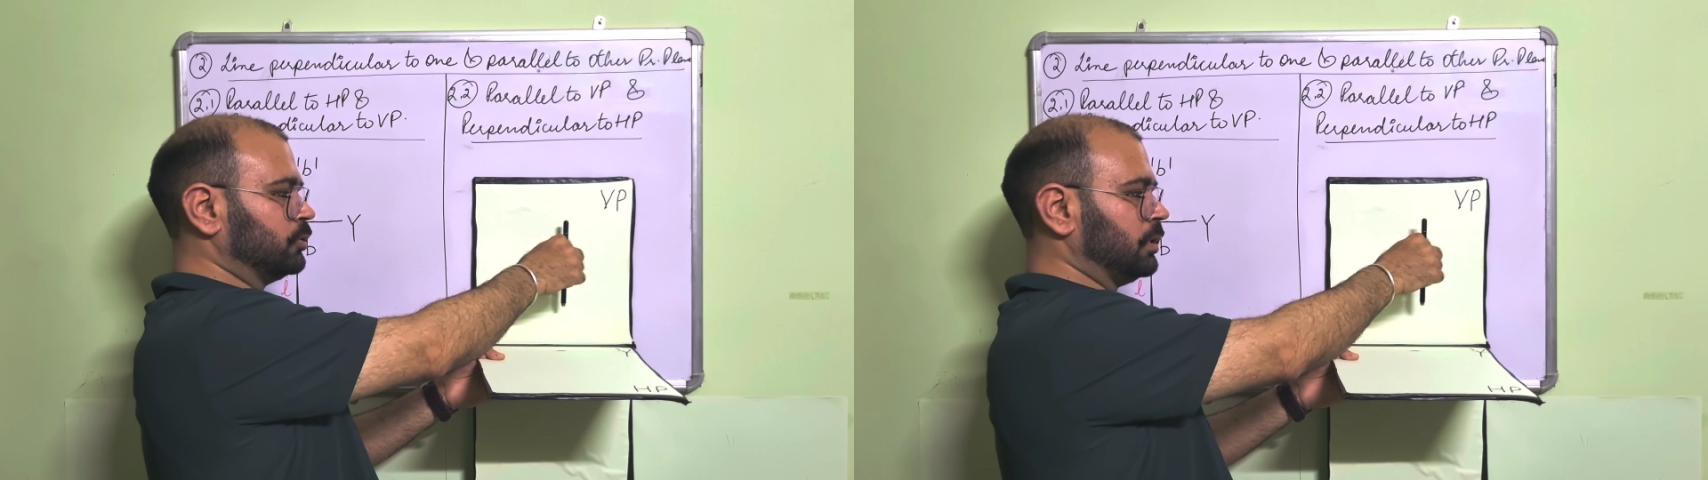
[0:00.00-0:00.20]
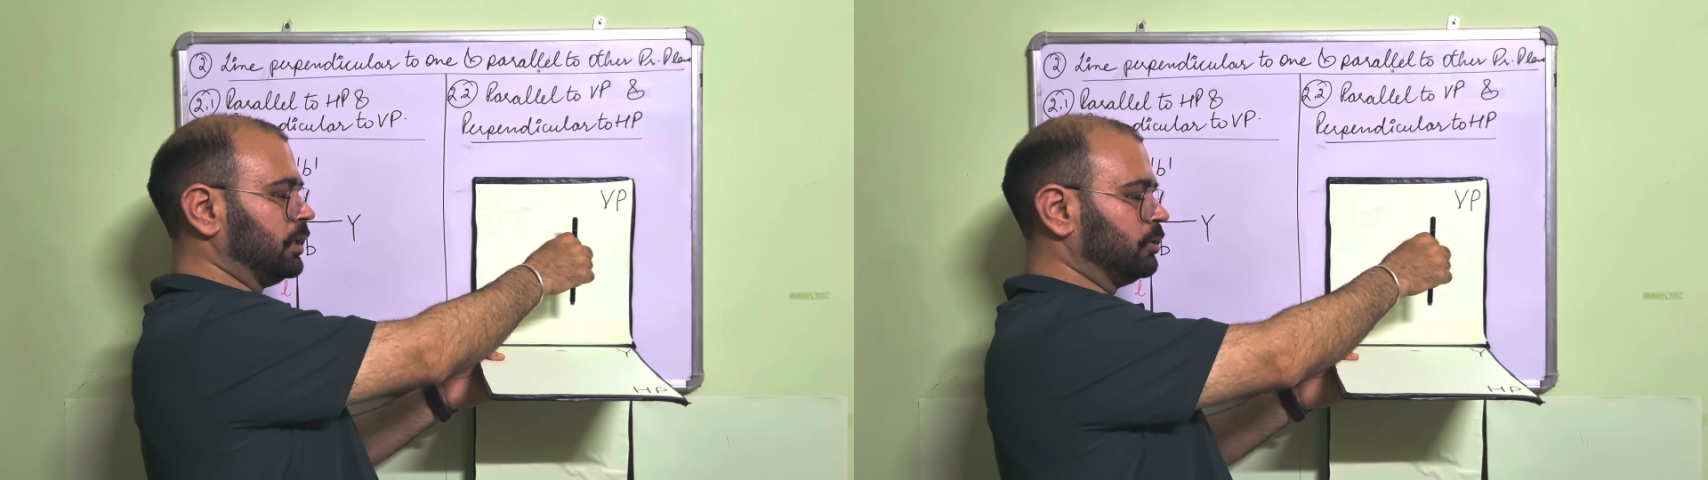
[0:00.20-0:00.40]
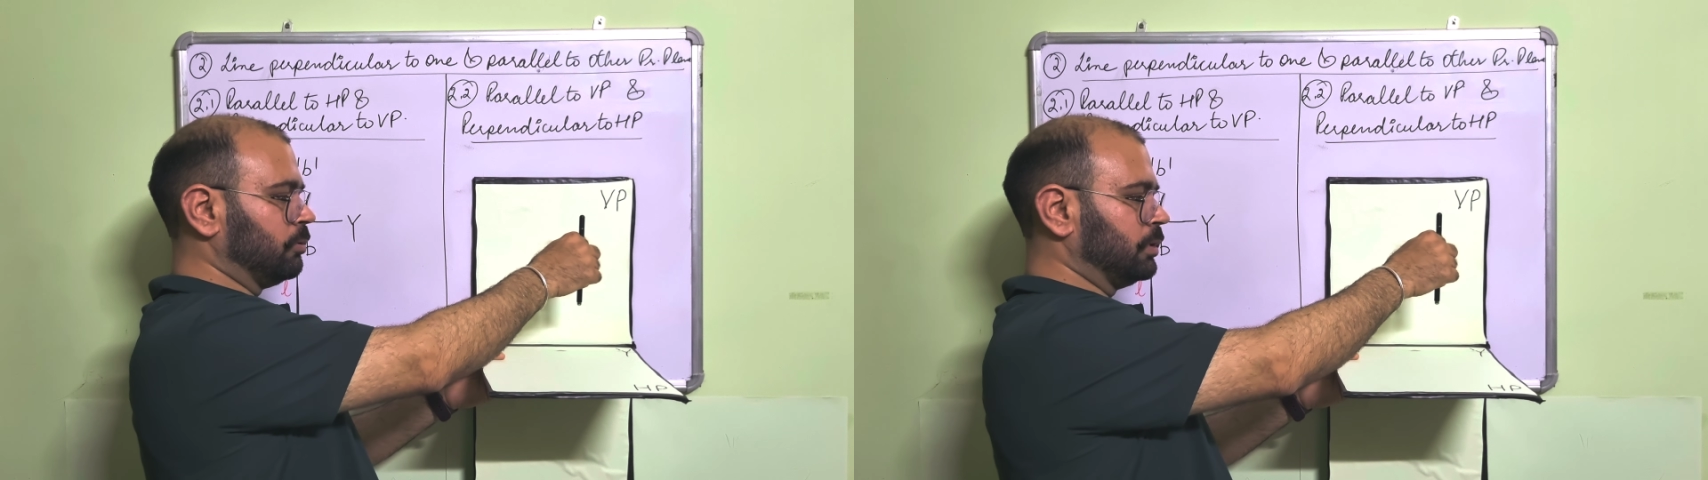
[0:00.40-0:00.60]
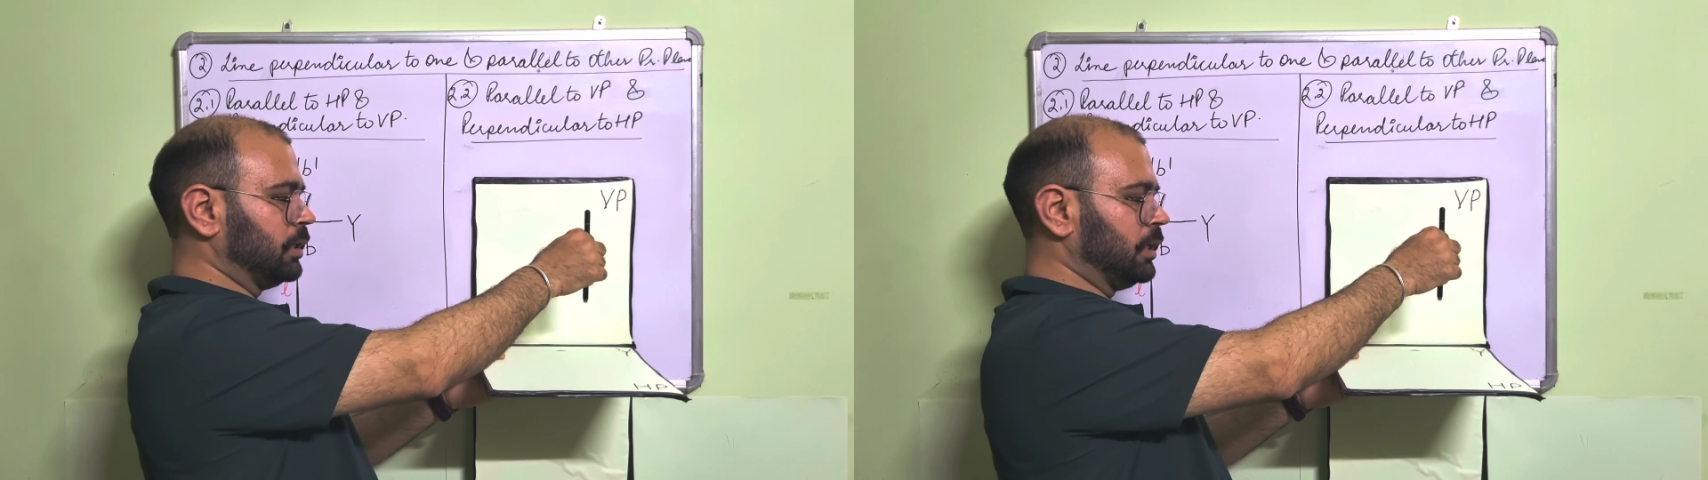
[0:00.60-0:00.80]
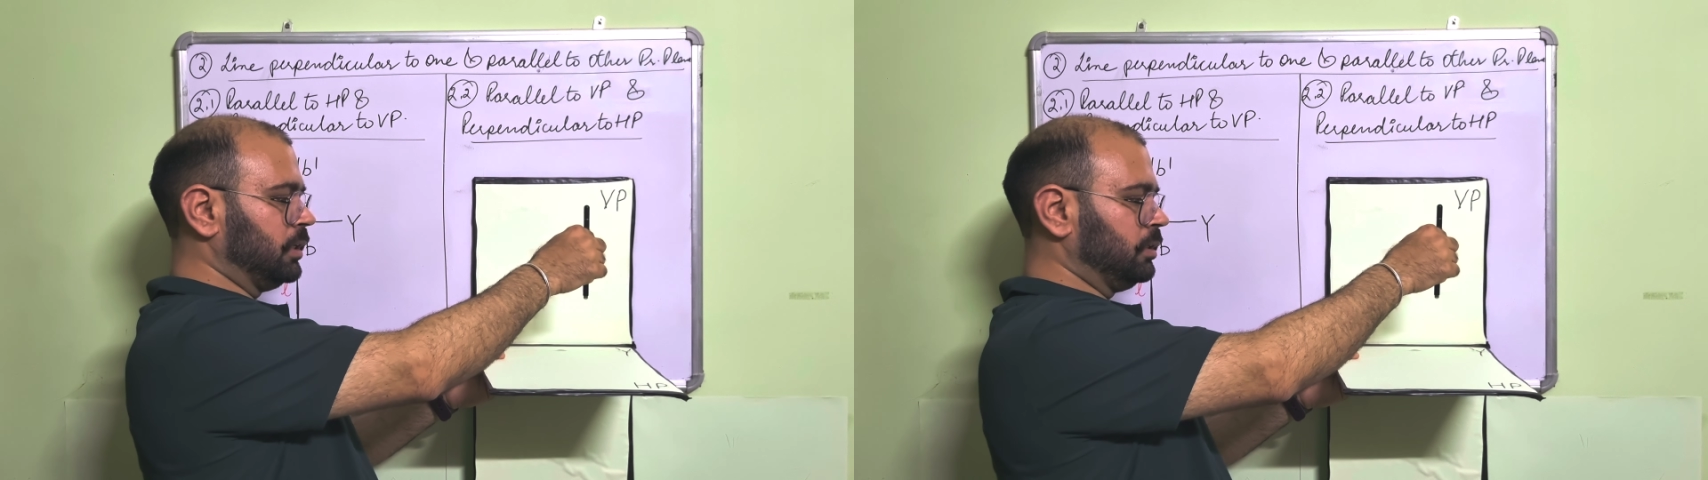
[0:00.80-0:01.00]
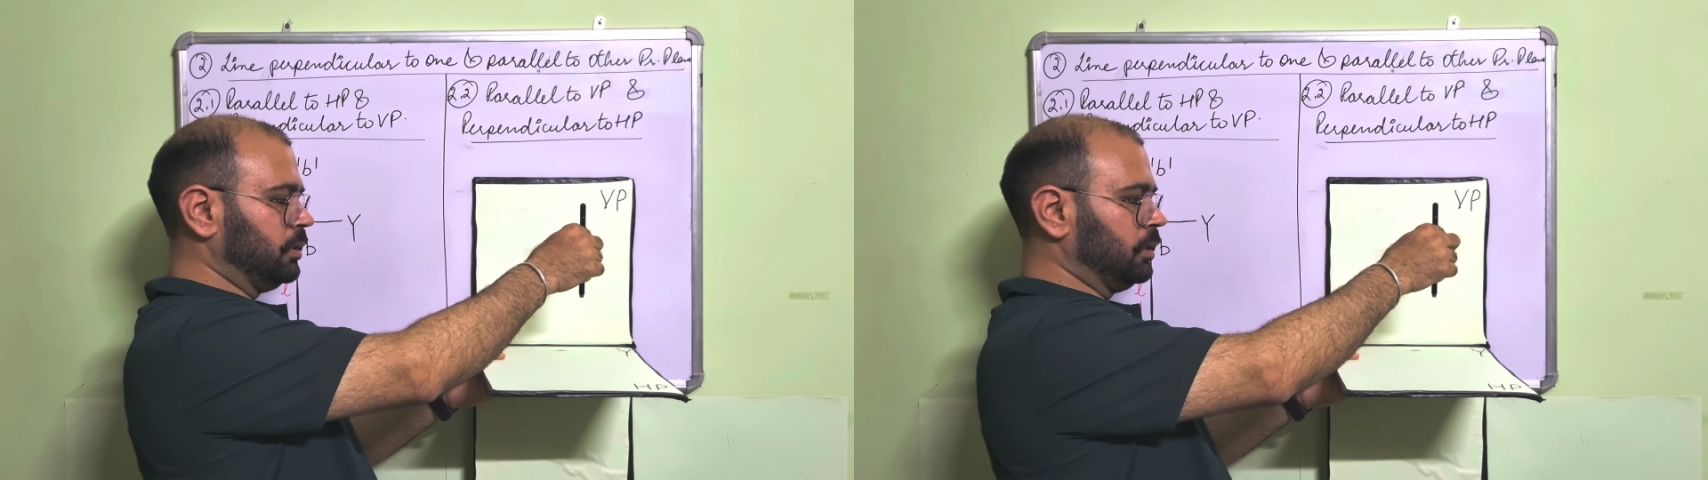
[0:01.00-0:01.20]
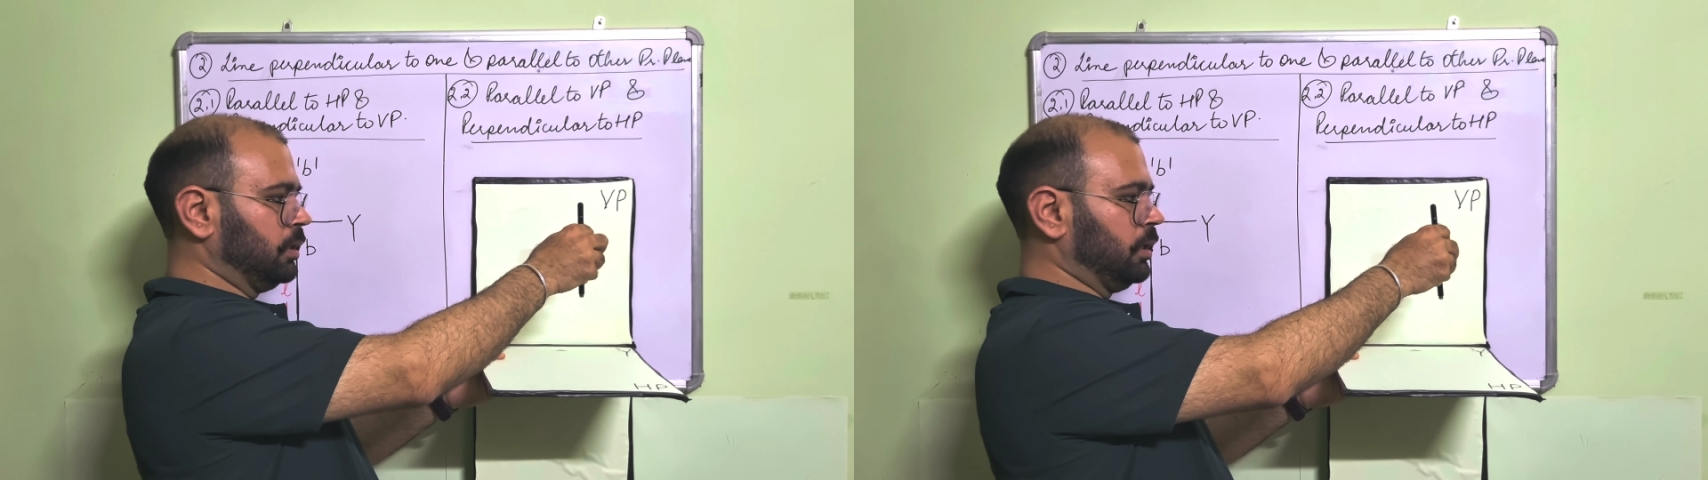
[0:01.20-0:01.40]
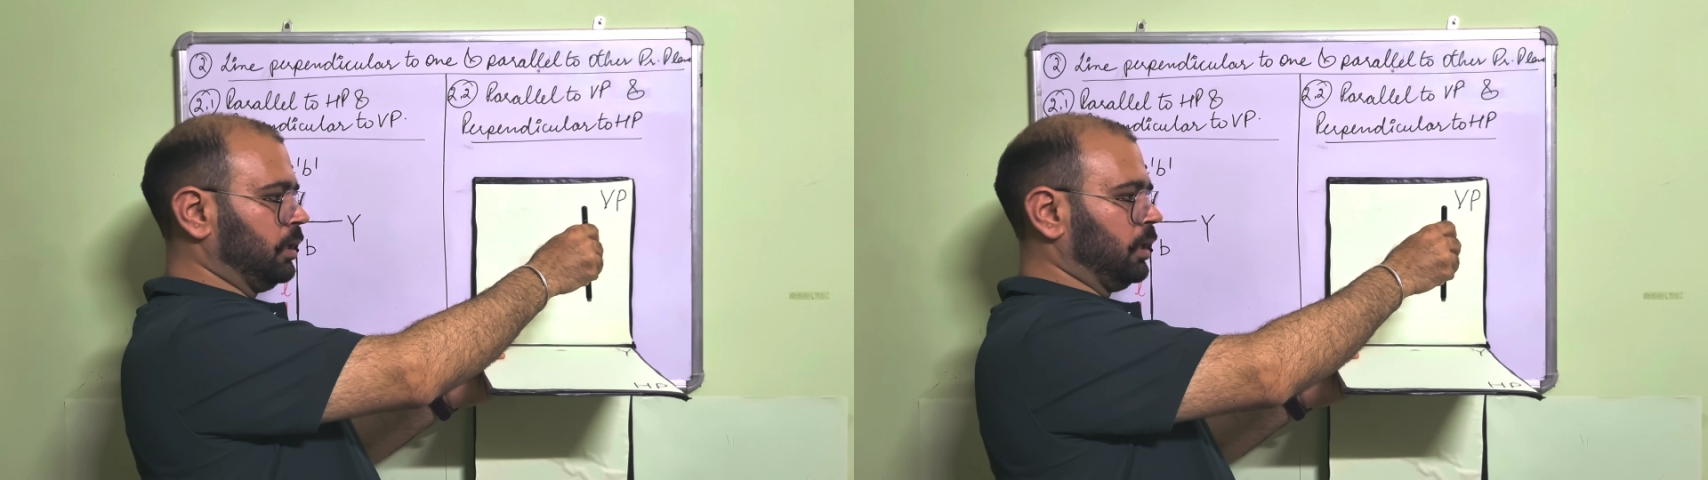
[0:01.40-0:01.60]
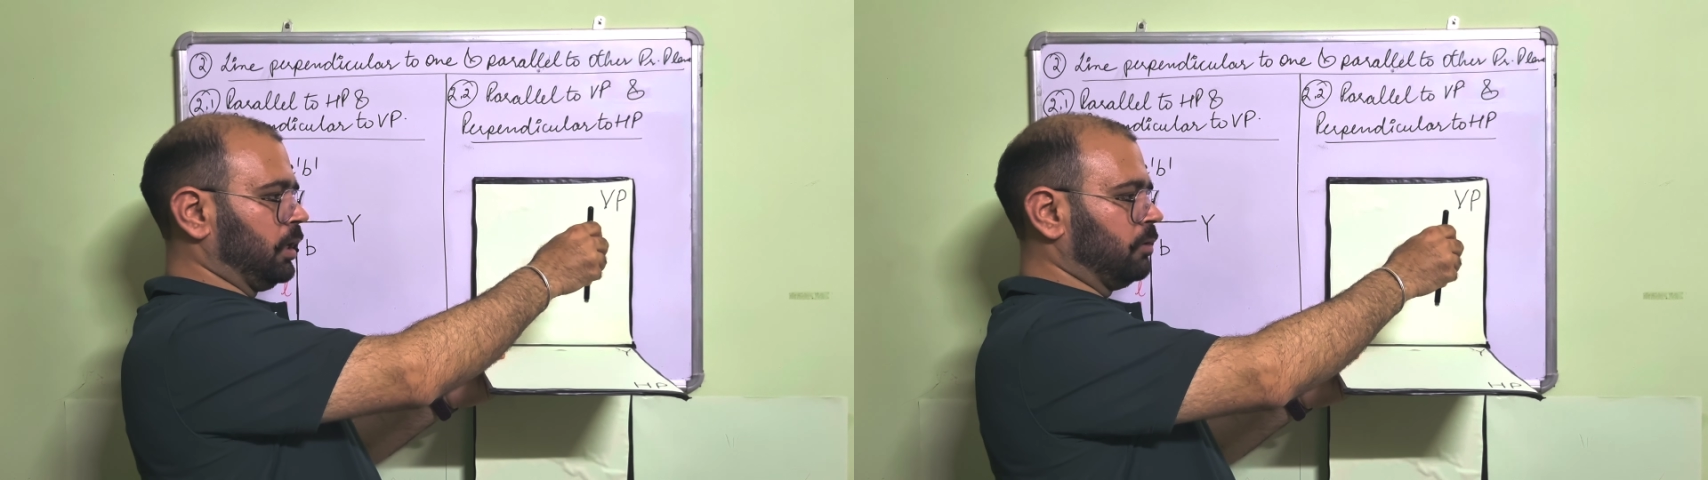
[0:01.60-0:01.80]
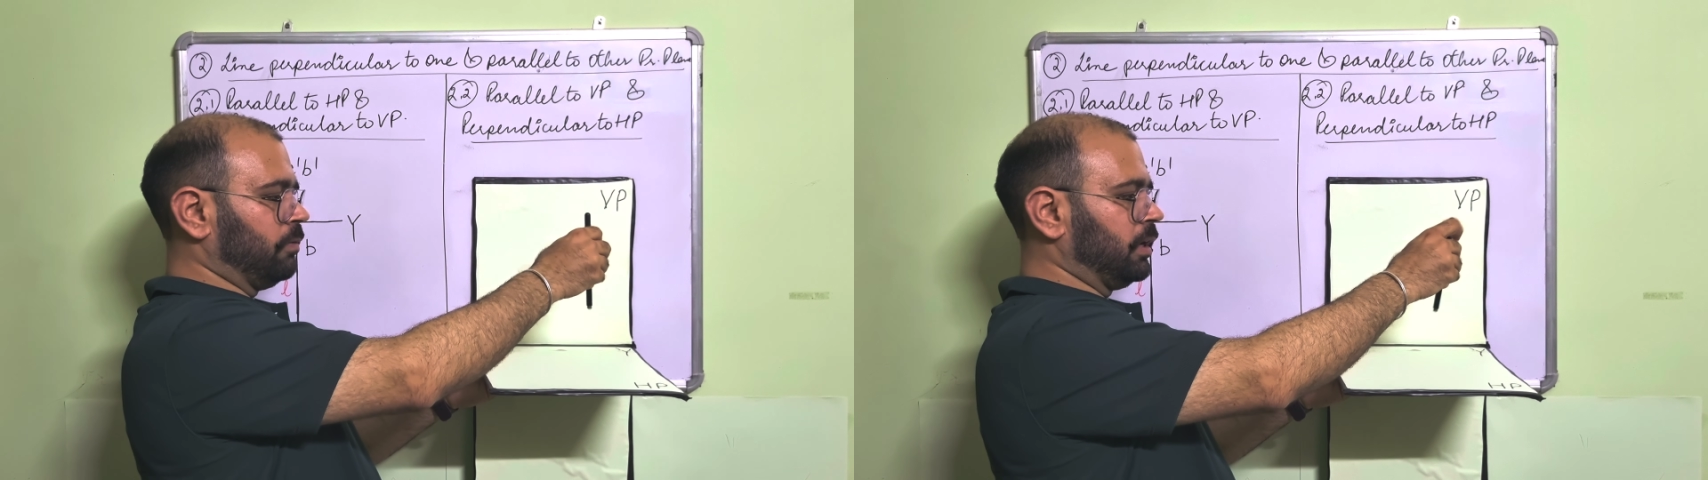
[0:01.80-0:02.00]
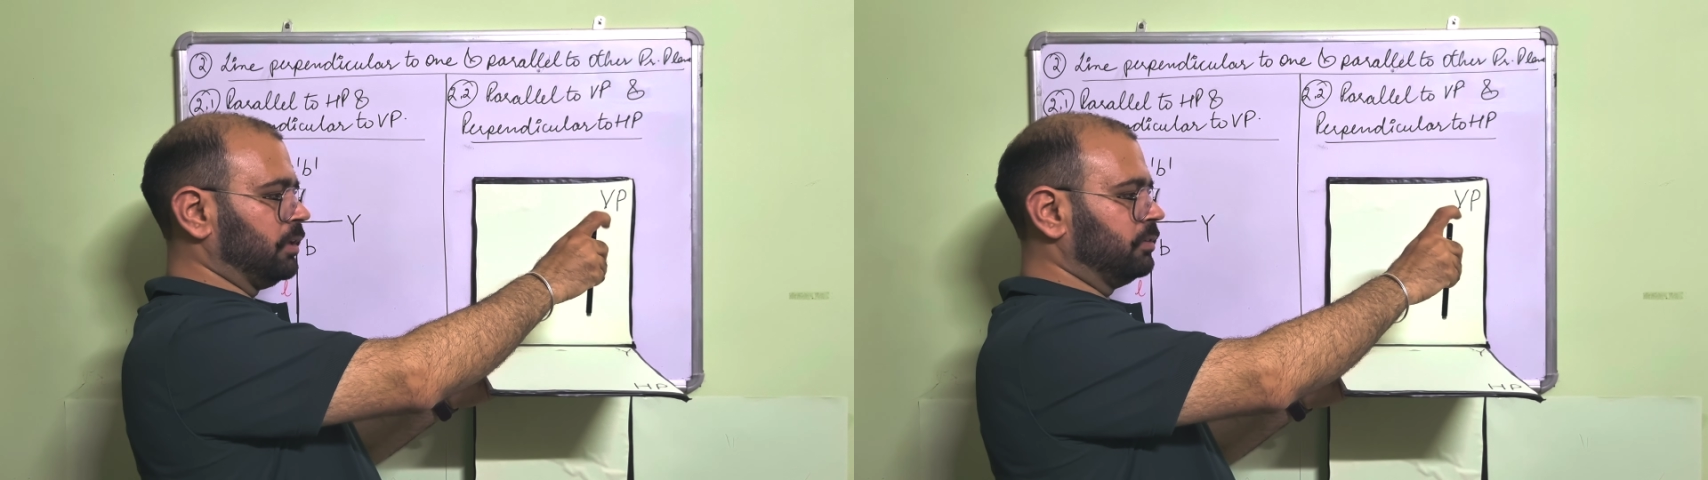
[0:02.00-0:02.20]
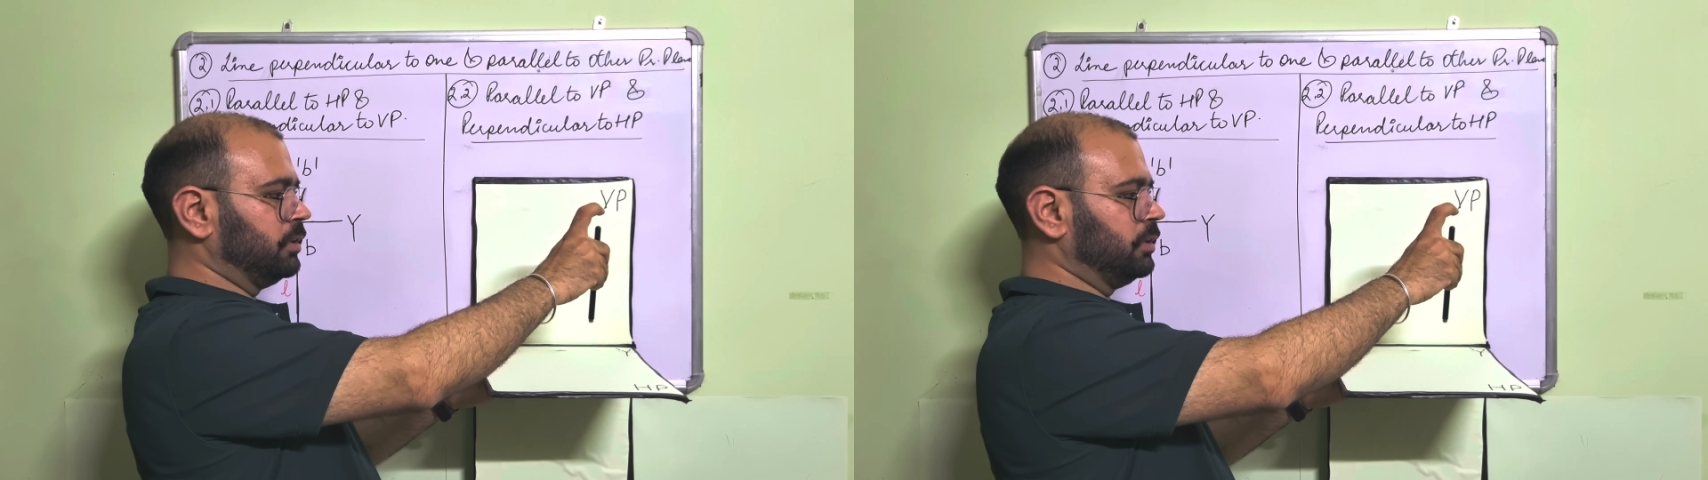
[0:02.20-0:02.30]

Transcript: able to see the actual length of the line,